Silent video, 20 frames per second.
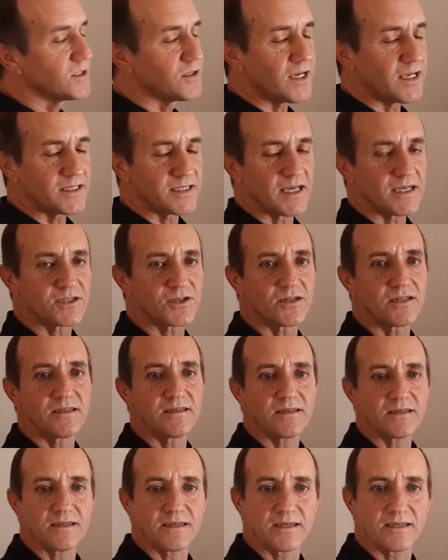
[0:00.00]
It
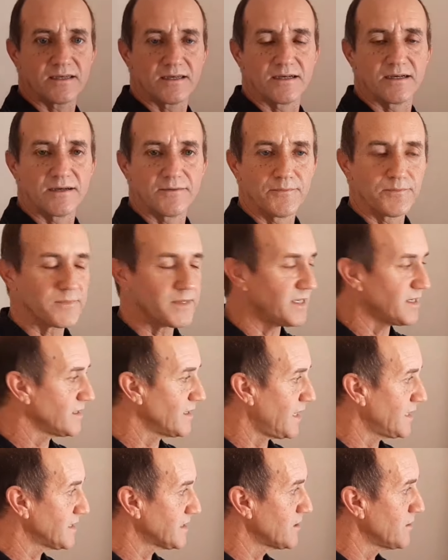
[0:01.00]
actually
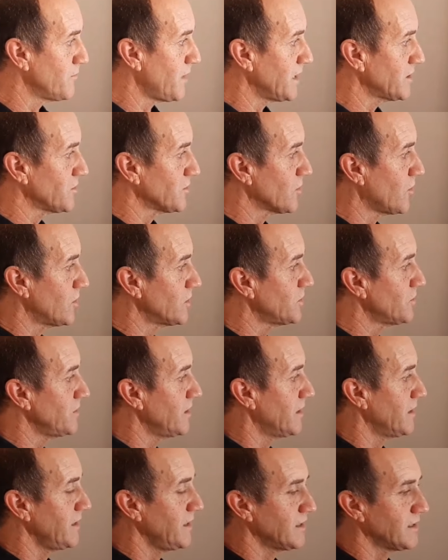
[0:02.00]
ignites the
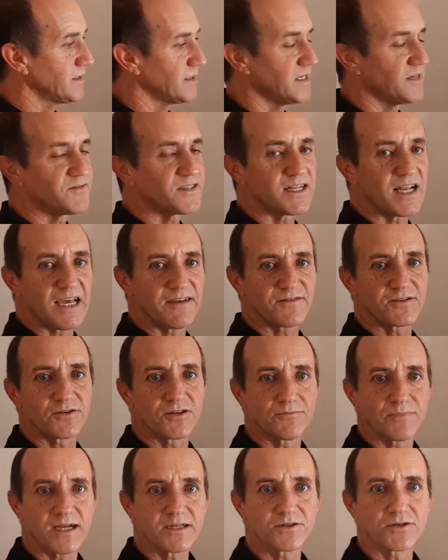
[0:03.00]
mitochondria. It gives life to
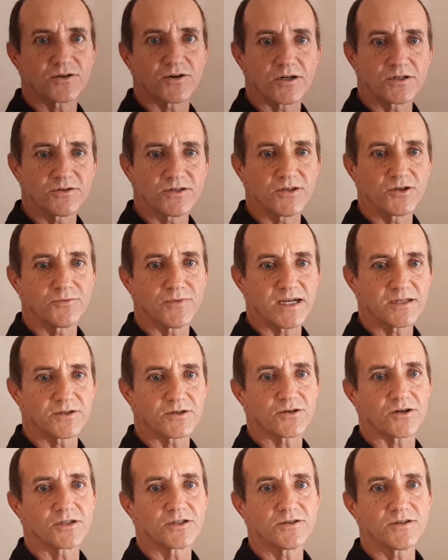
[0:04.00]
the mitochondria. Your
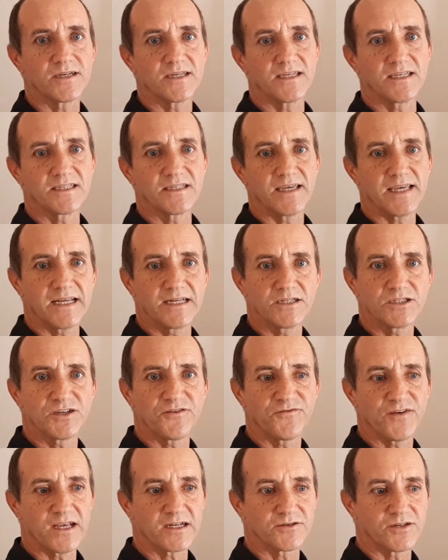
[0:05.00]
mitochondria is the
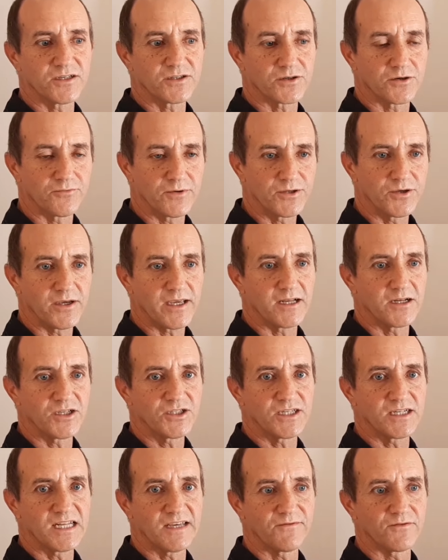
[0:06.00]
energy factory. So when your
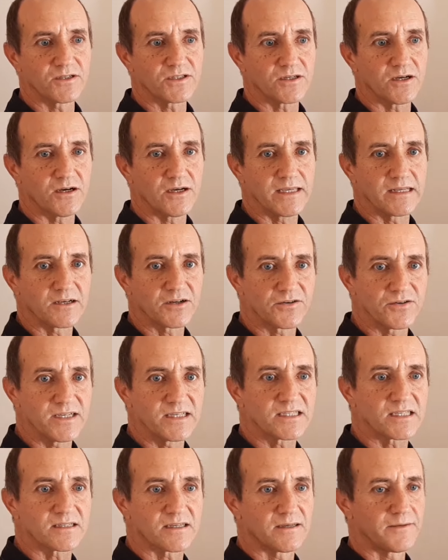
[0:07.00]
energy levels are
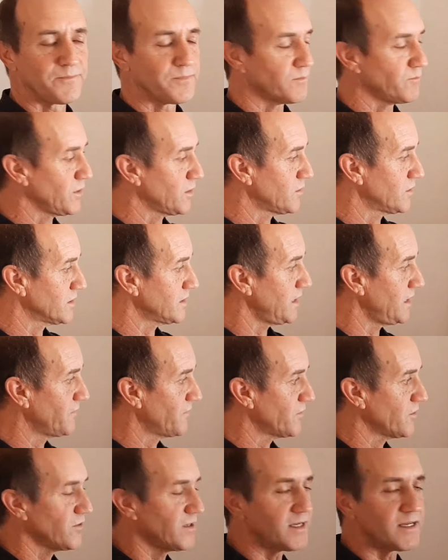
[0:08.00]
increased, because the
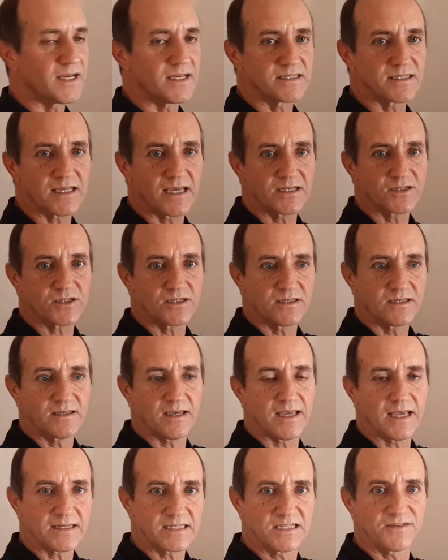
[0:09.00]
infrared has actually
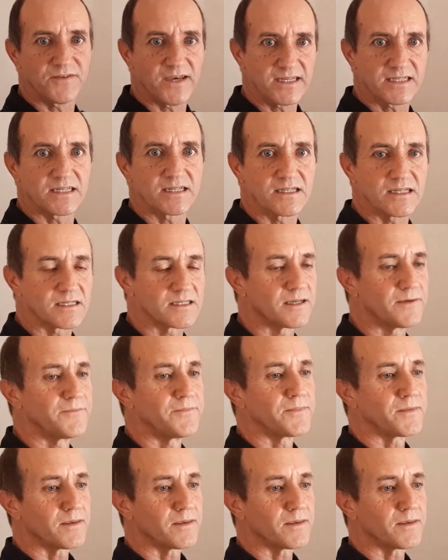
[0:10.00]
activated it,